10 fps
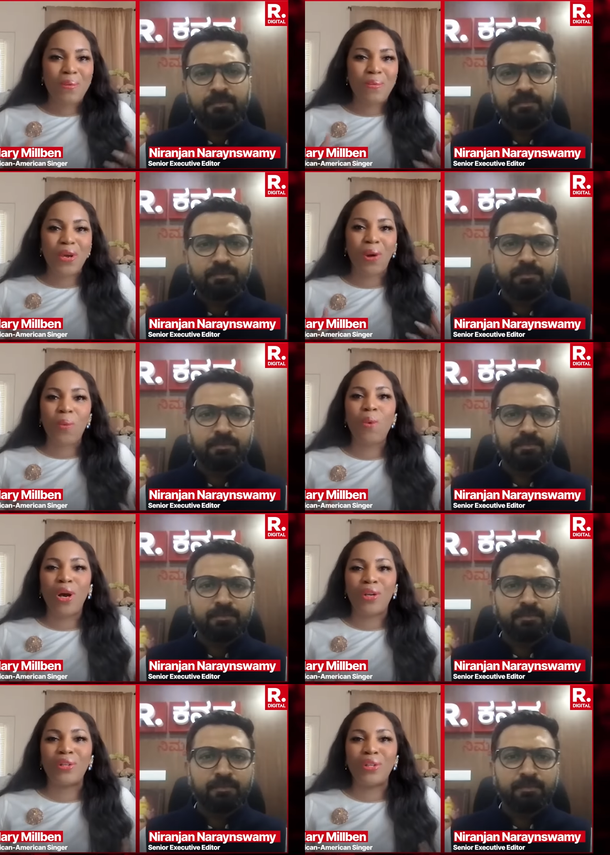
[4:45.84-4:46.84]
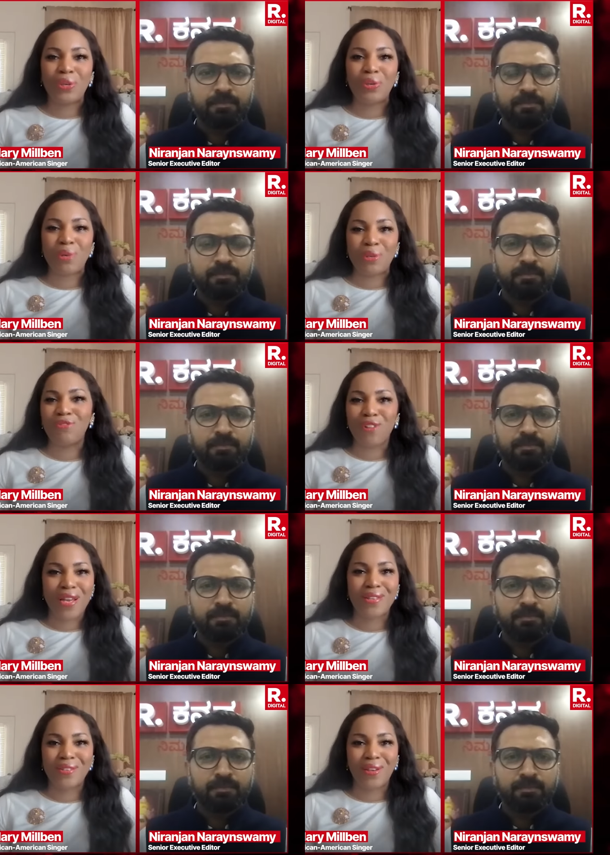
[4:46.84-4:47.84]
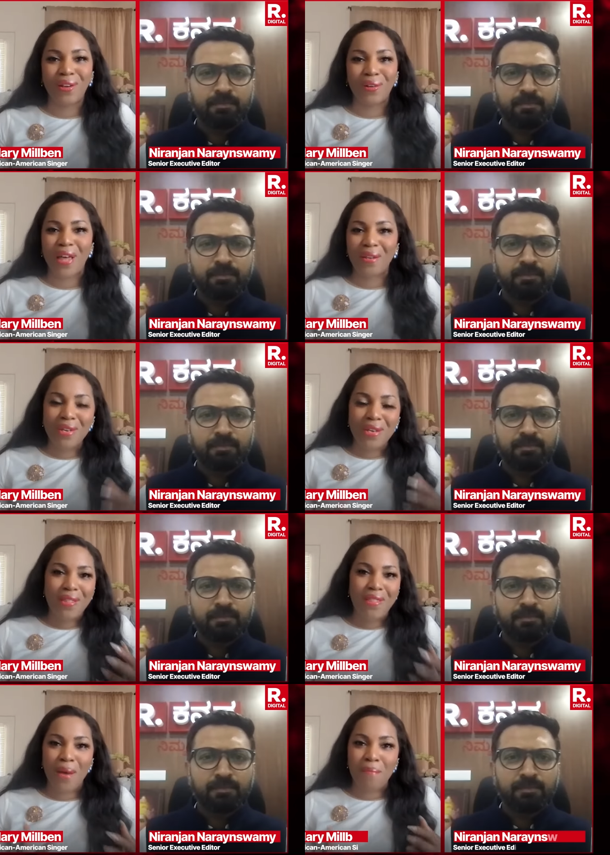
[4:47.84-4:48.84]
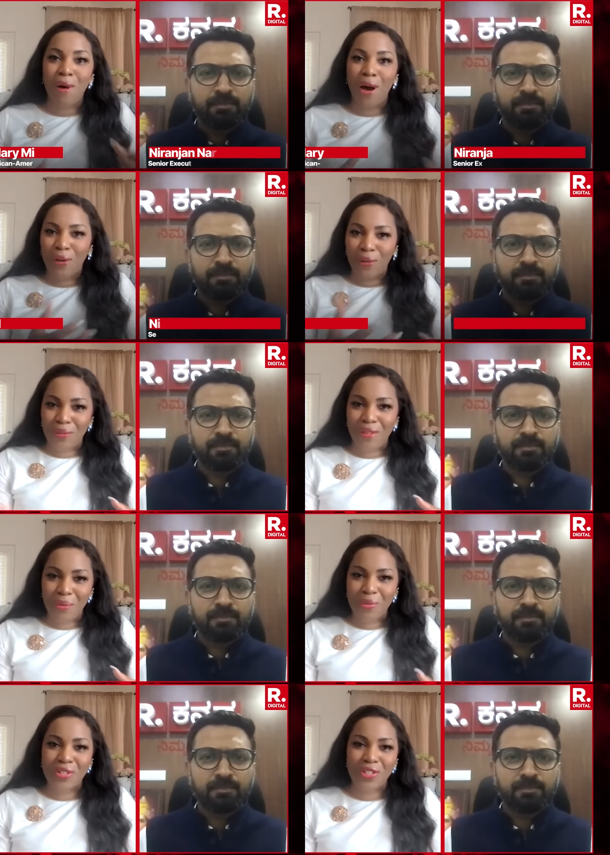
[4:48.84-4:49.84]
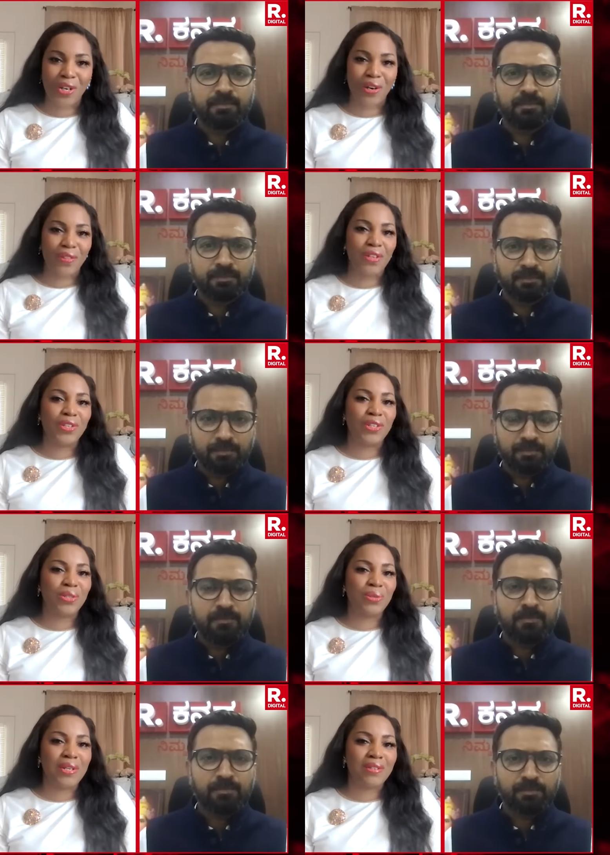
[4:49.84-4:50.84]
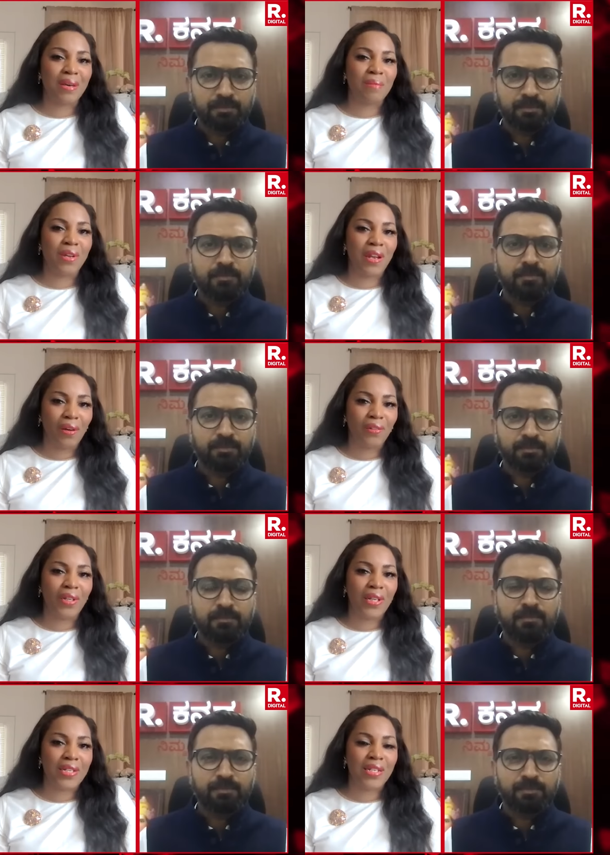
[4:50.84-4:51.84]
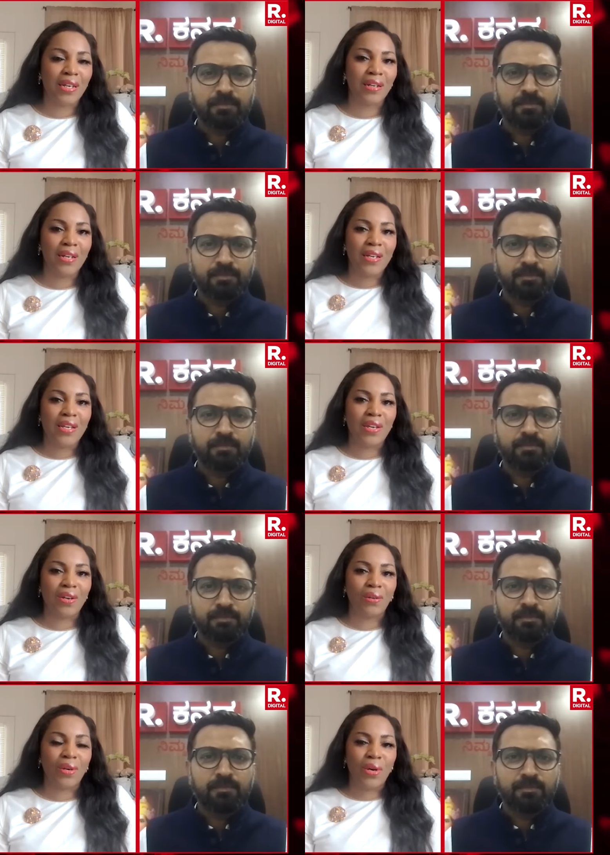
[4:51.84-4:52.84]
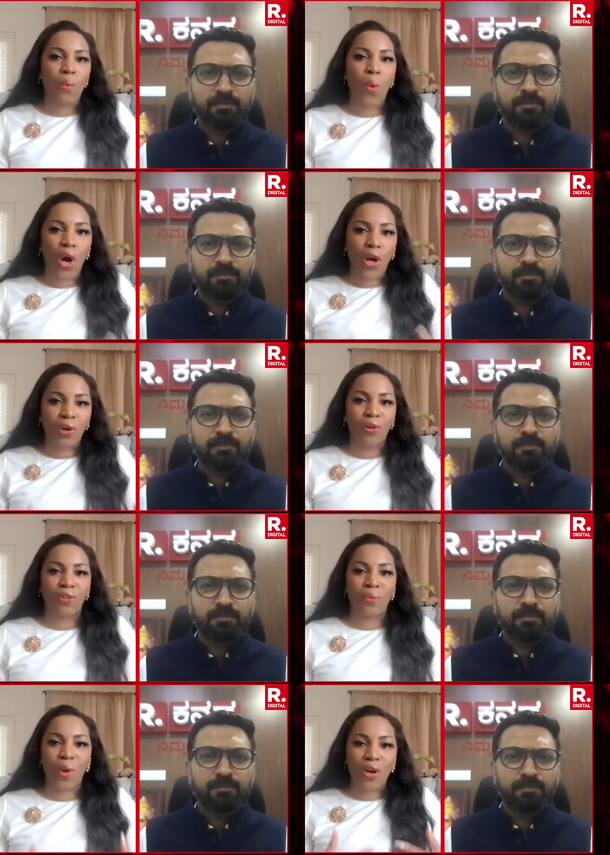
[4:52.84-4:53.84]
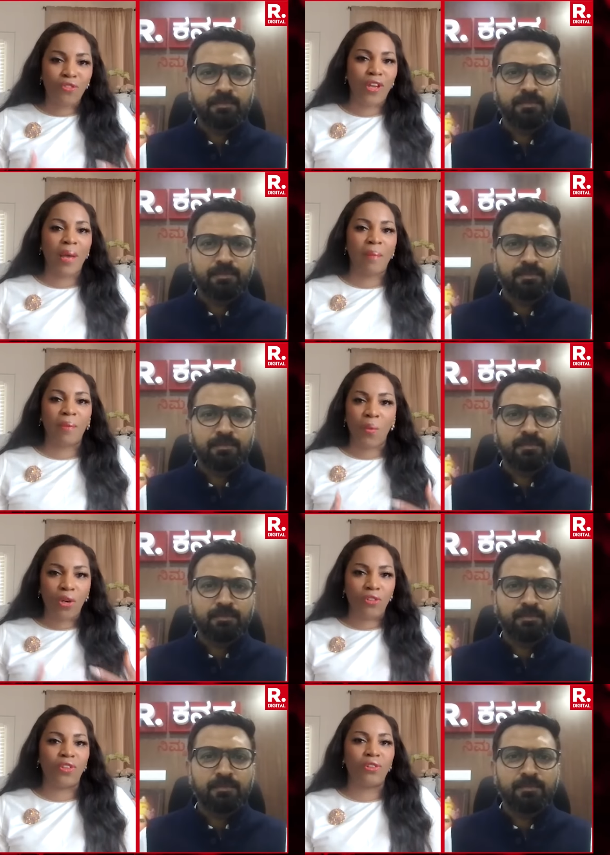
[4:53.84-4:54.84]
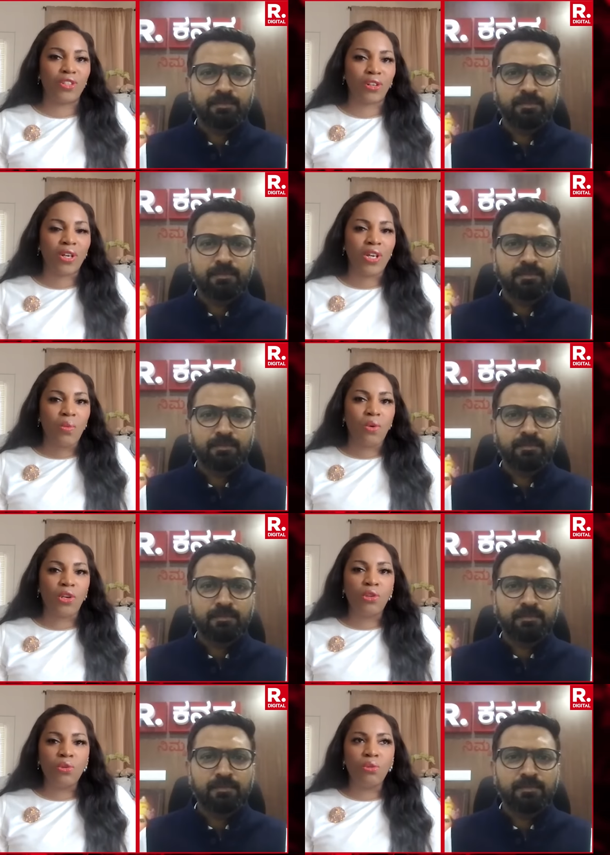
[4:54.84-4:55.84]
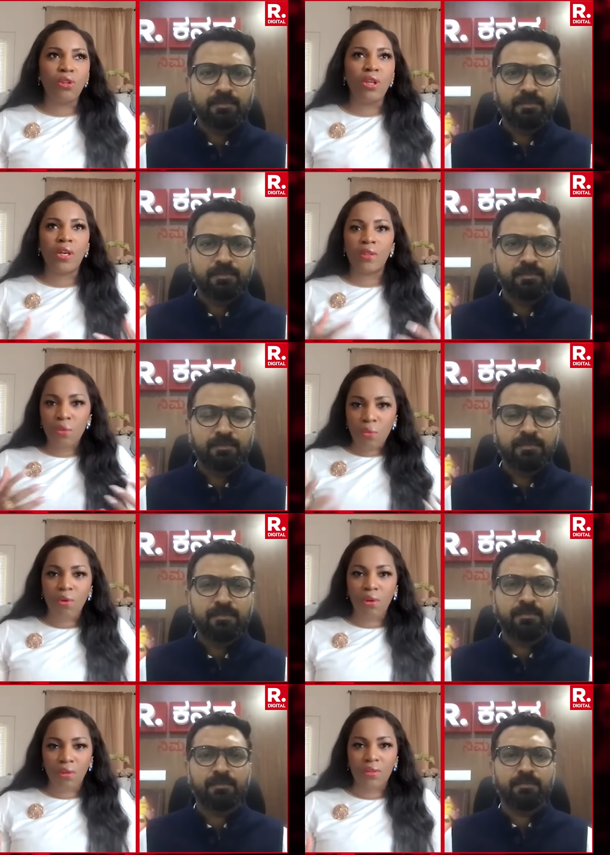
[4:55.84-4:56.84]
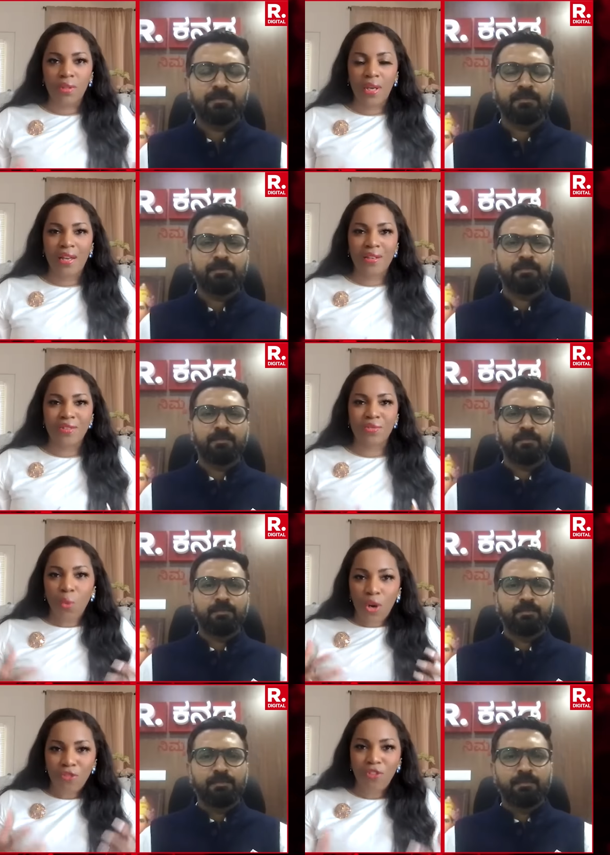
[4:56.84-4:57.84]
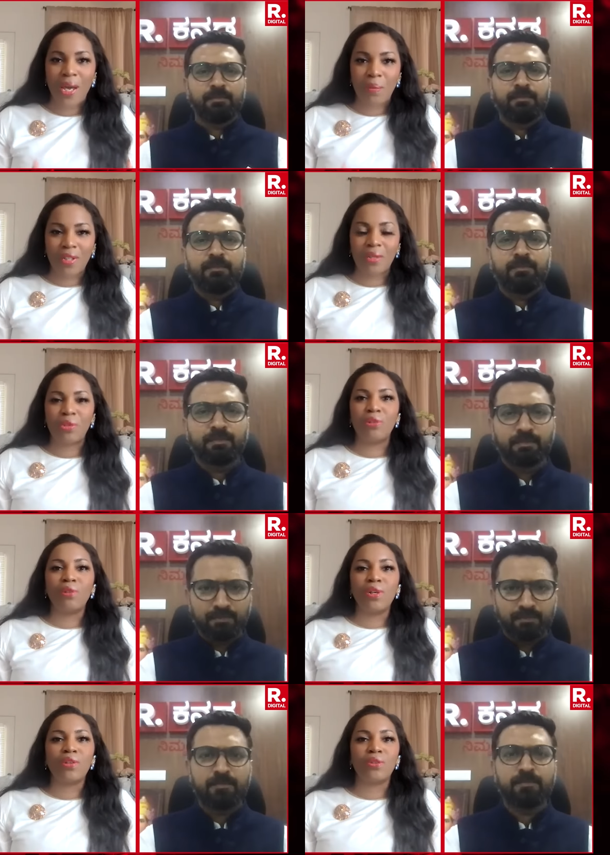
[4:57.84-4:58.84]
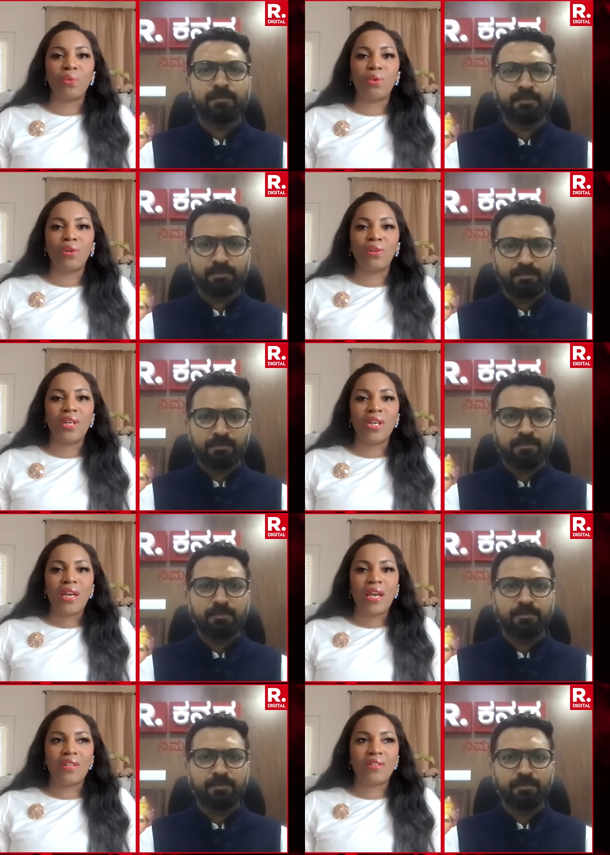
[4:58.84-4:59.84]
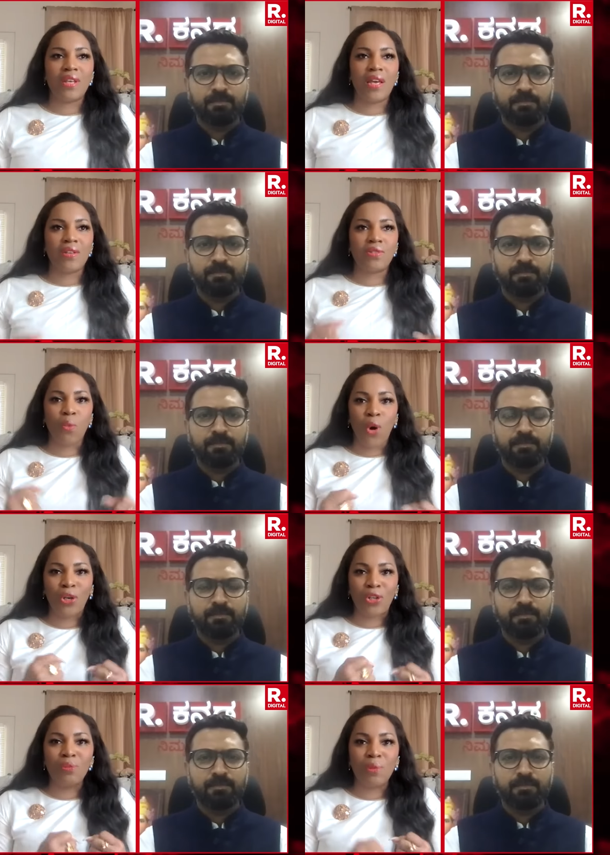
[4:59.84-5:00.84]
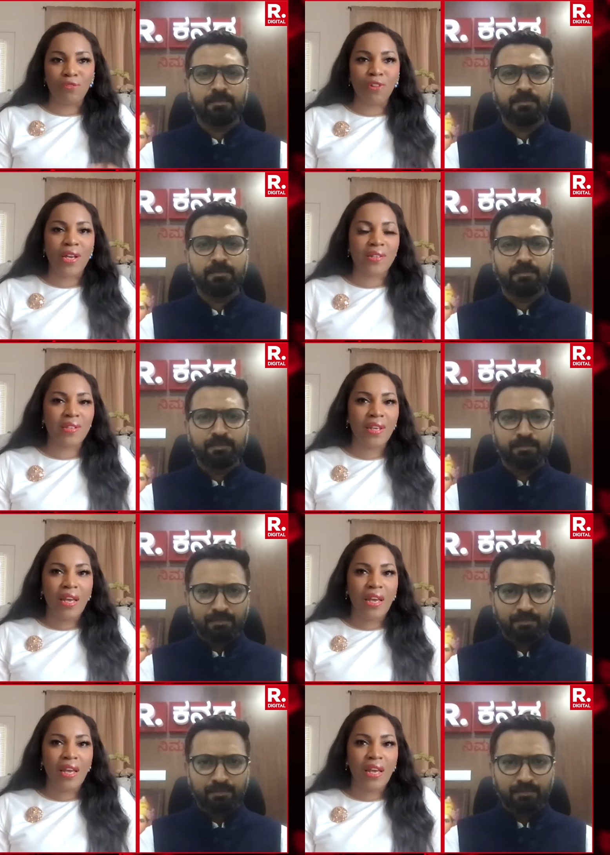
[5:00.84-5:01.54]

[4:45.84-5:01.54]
Speaker 1: we are one human race. You know that that motto that was shared in the G20 summit held in India. You know, one Earth, one family, one future. When you look at the world as one family, when you look at the world as as one human race,